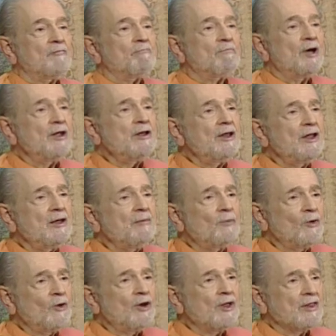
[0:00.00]

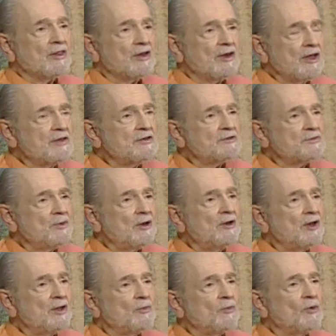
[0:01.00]
The next
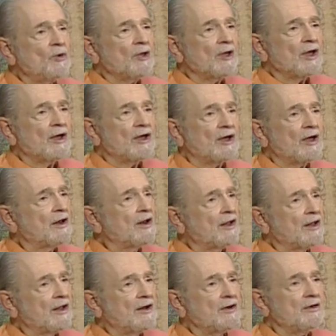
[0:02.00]
Monday morning, I got a
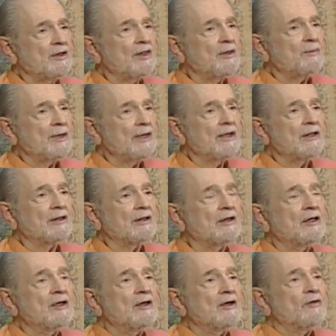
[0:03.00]
letter in the mail
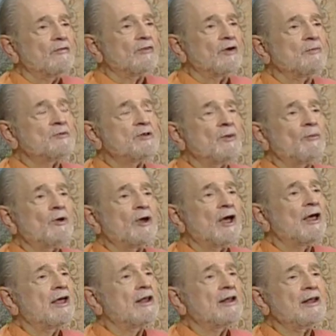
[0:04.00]
from someone
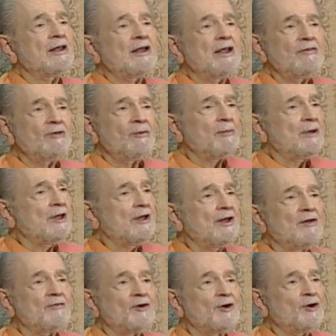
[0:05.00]
I had never met,
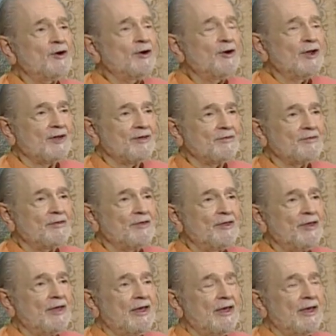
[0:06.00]
never heard of.
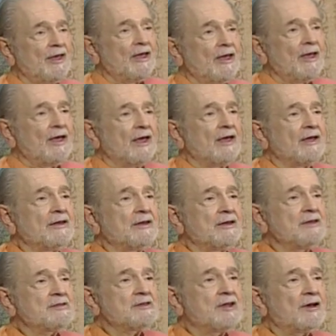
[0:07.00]
And
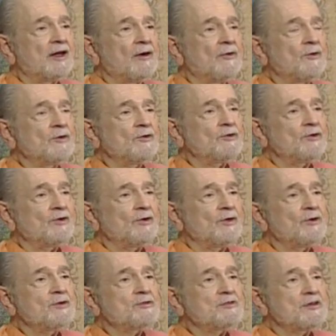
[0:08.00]
he said, I want you to
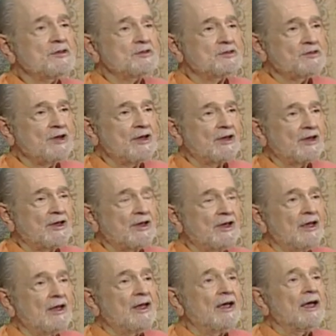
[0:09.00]
use this check
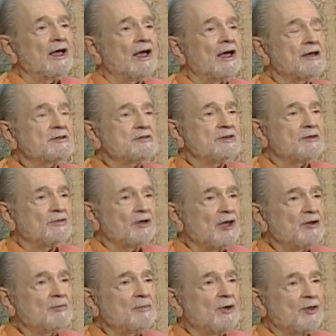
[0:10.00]
as
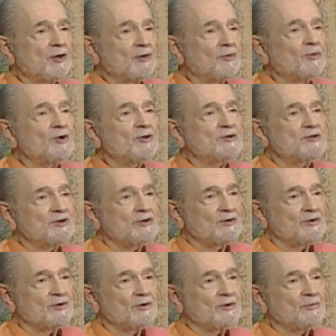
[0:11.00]
Divine Mother wants you
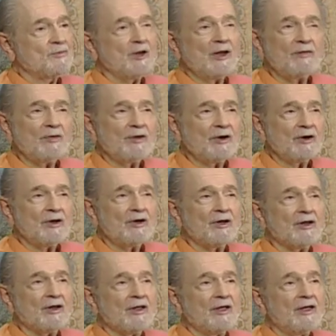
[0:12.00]
to, believe it or not.